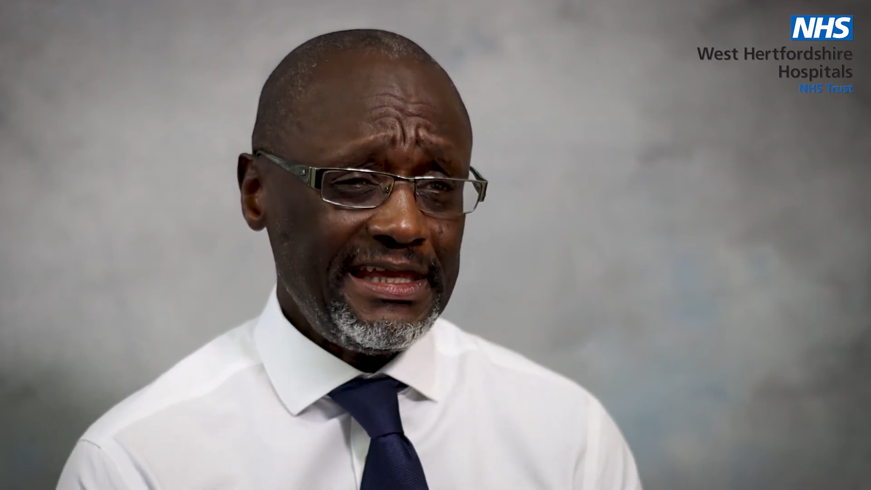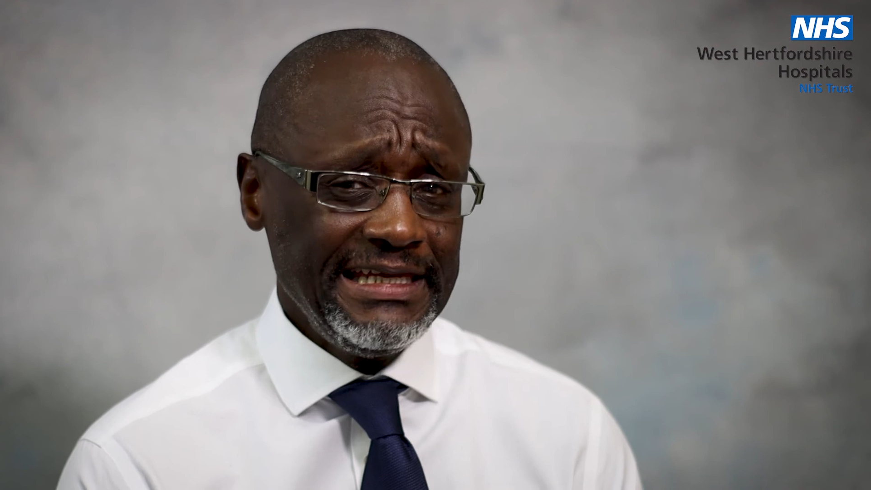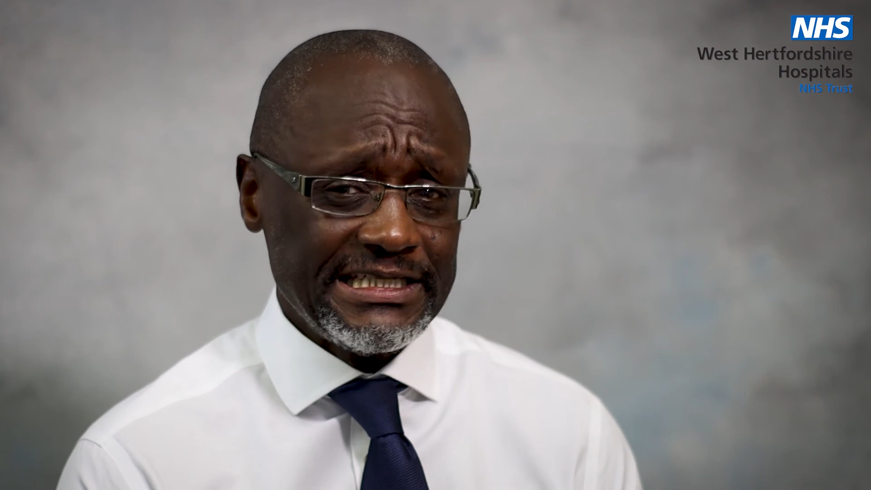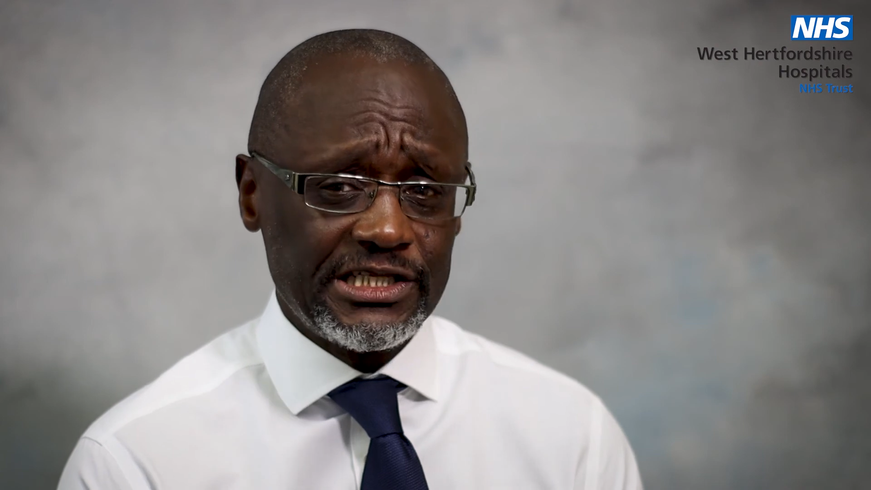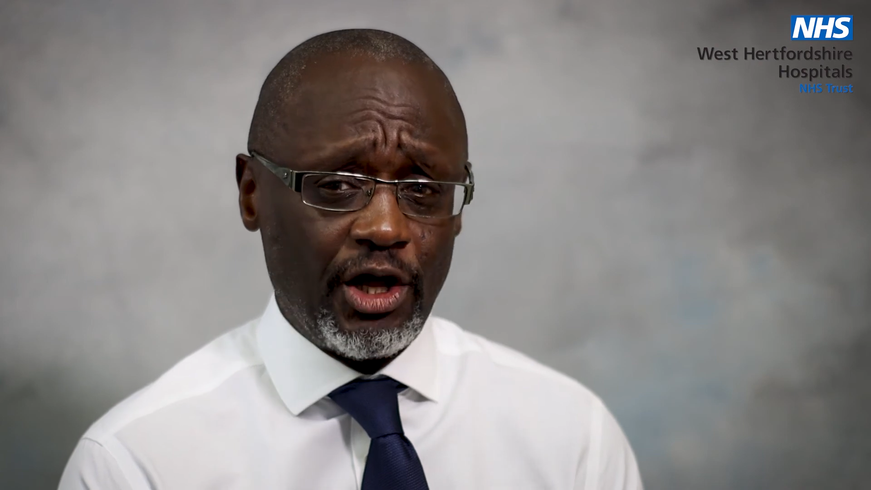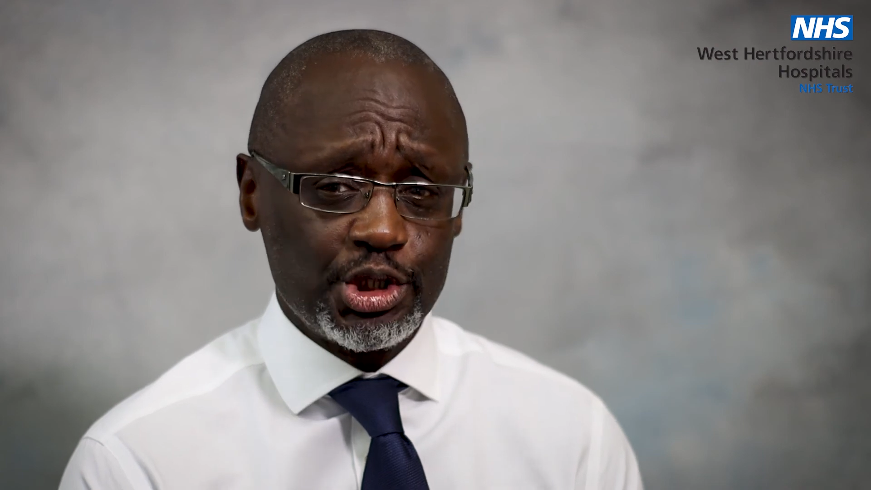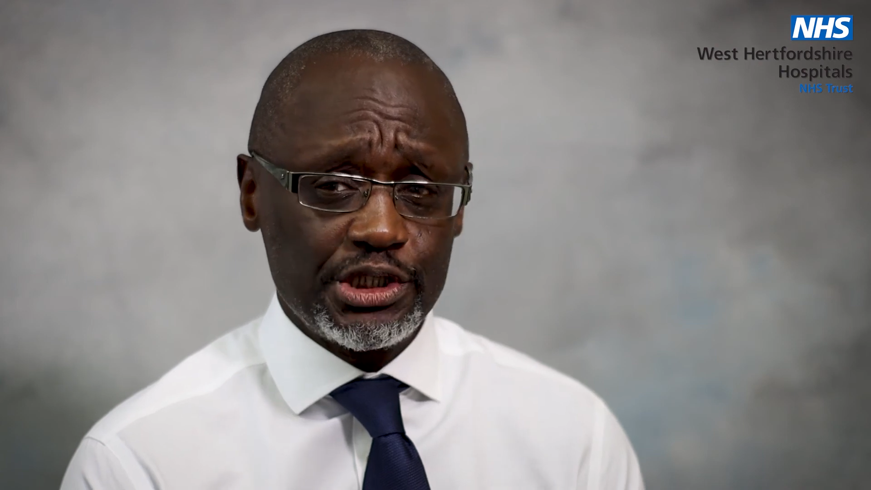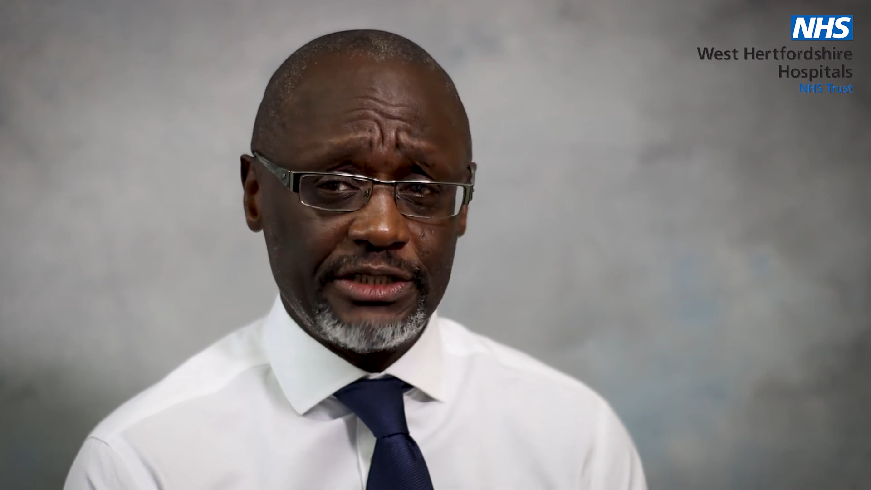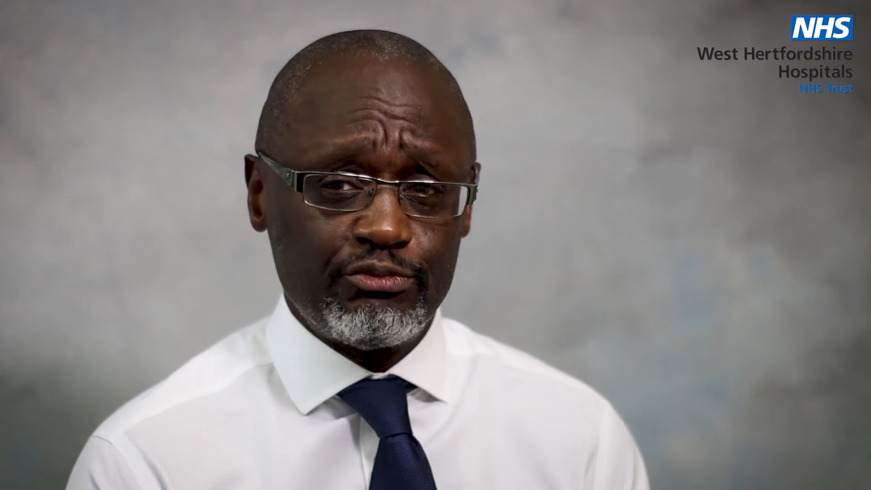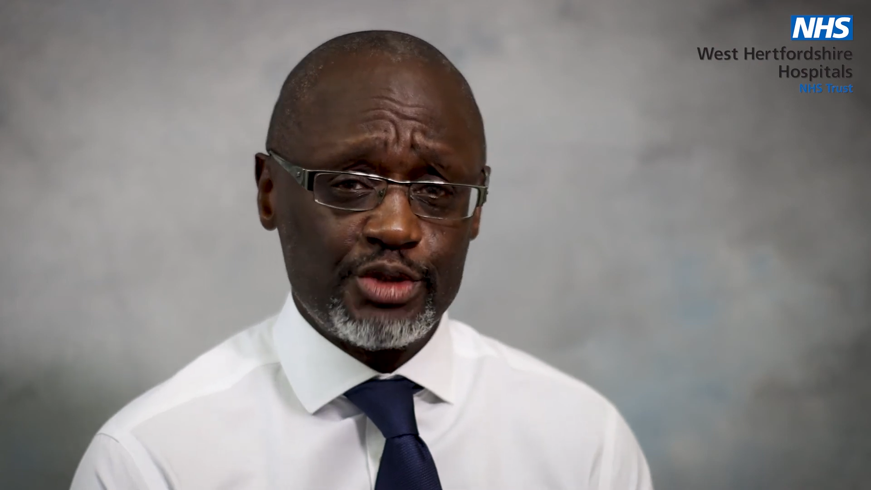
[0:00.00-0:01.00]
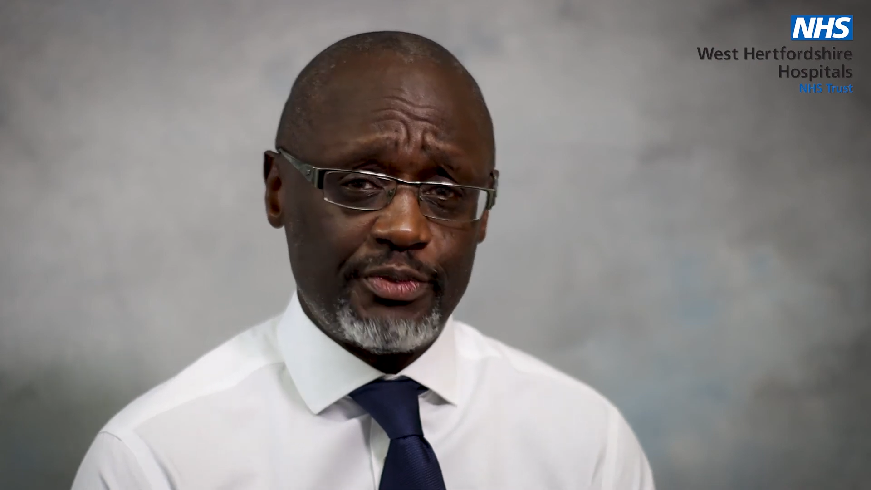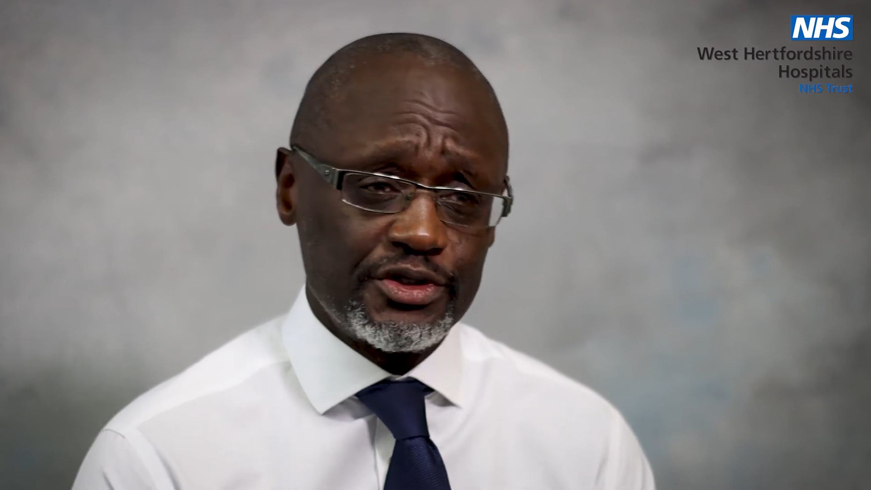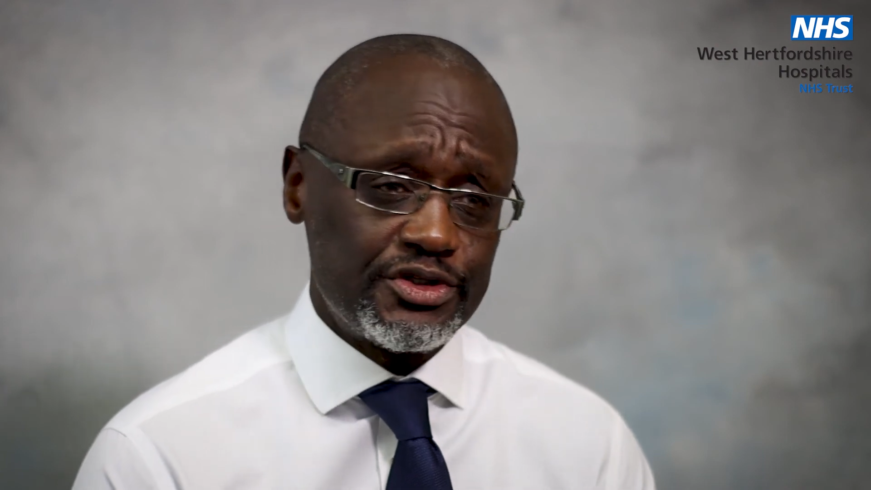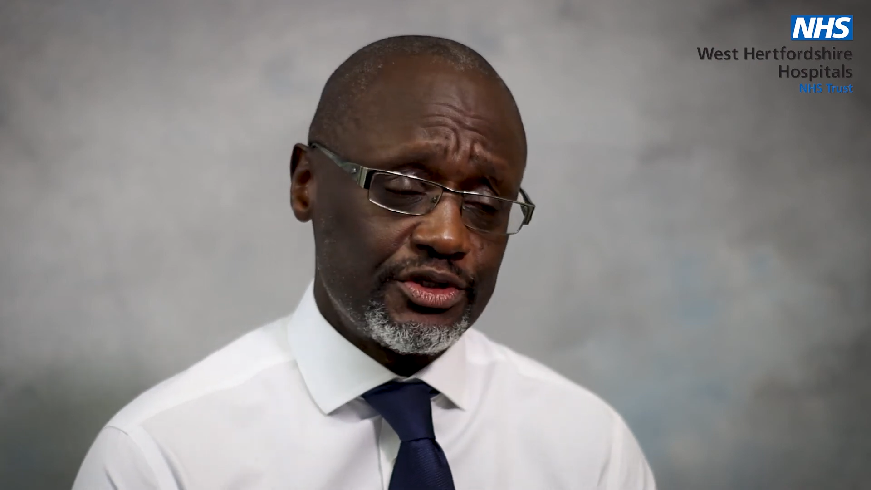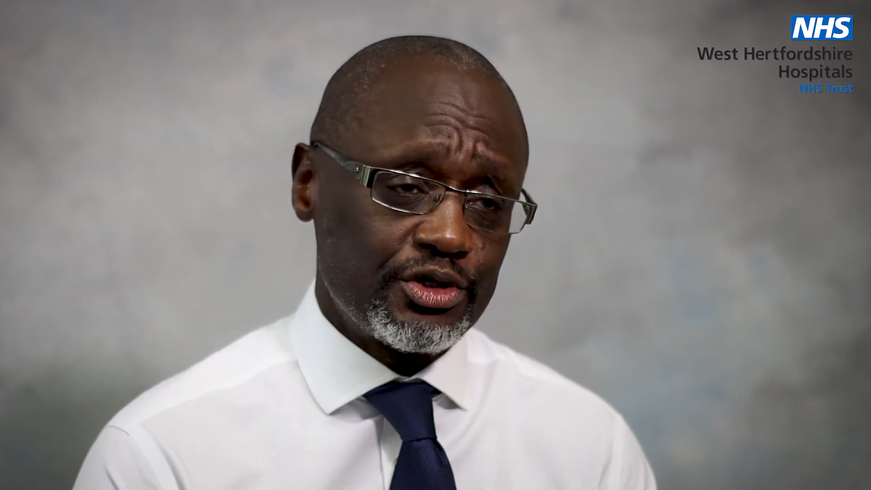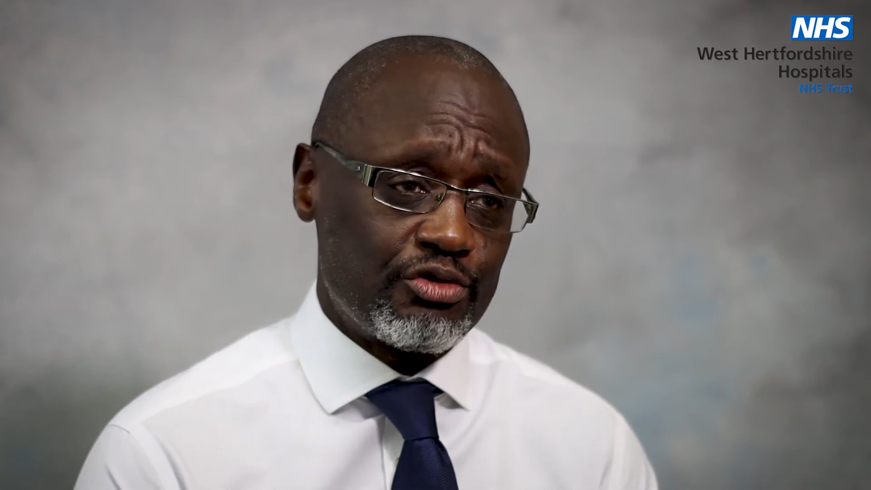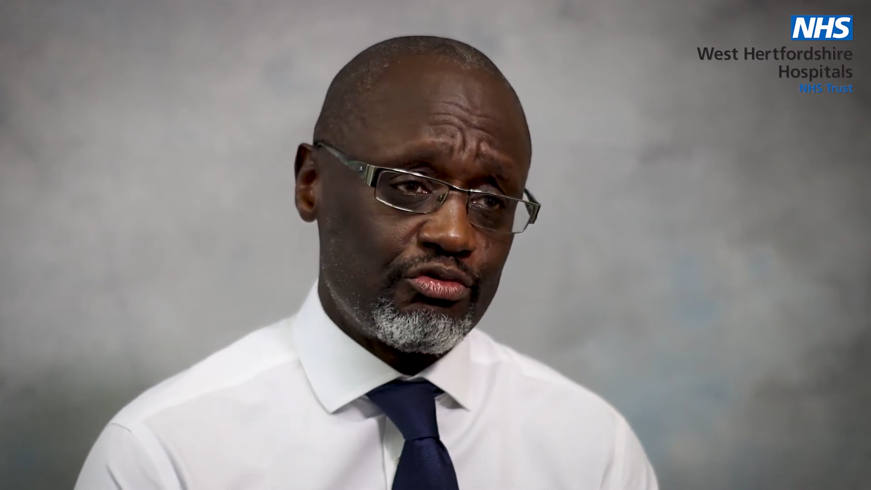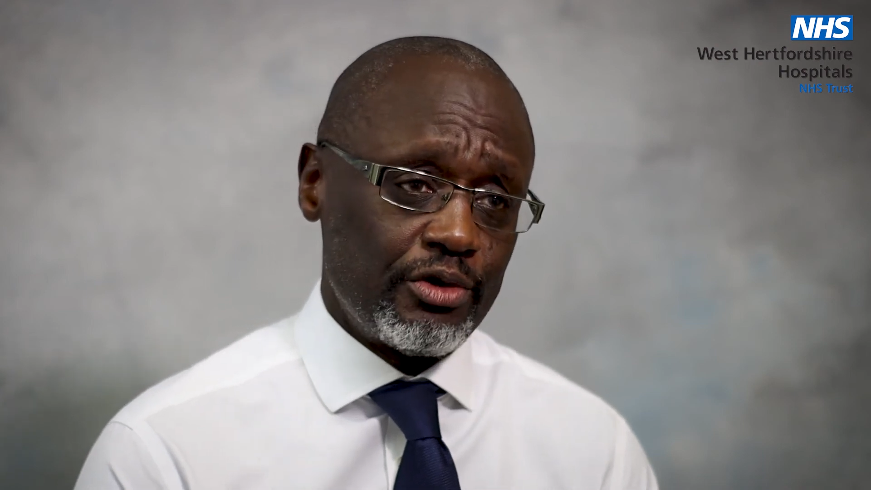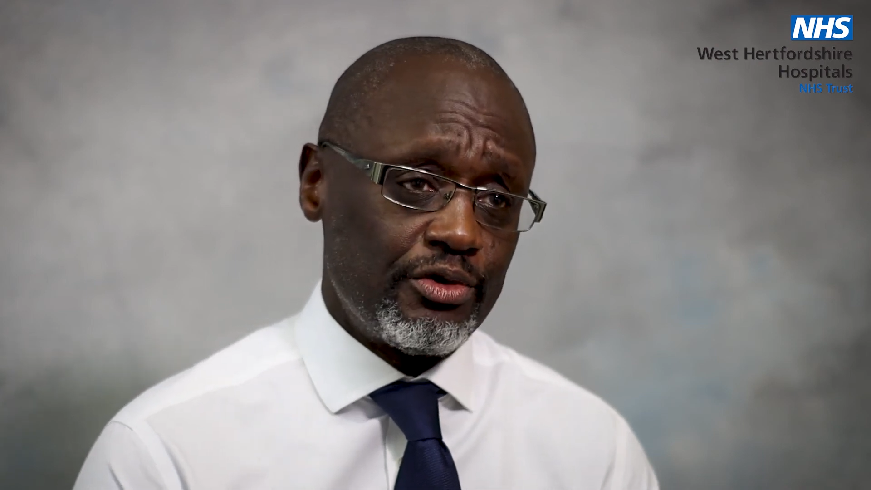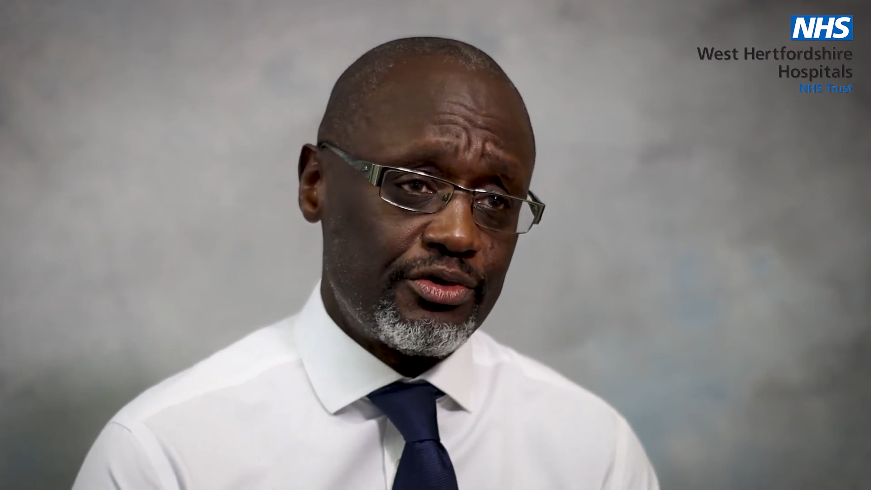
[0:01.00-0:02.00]
That's largely in response to the
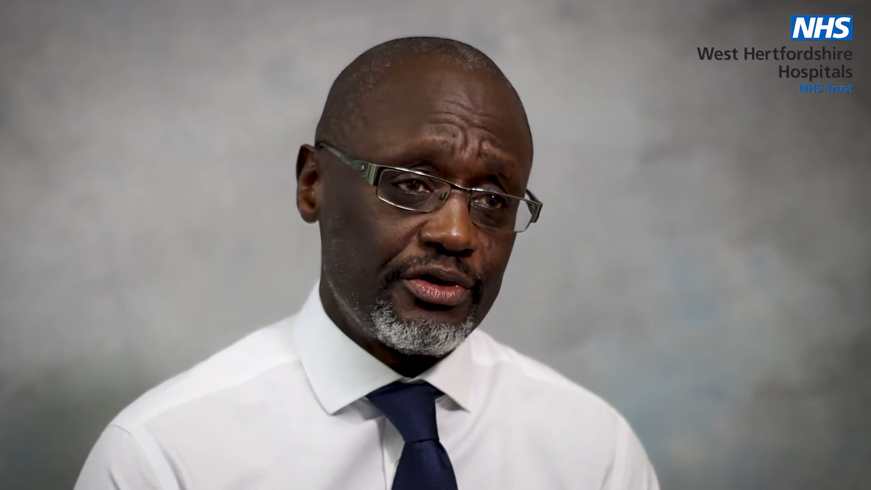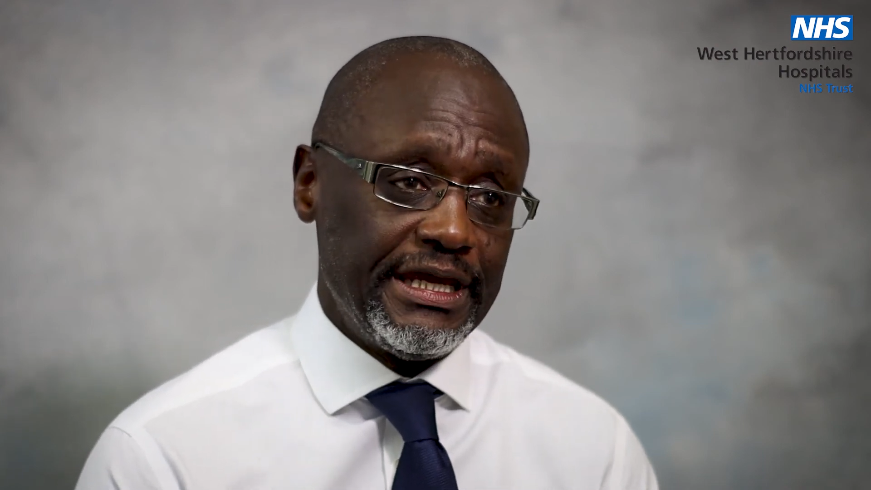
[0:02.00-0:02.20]
growth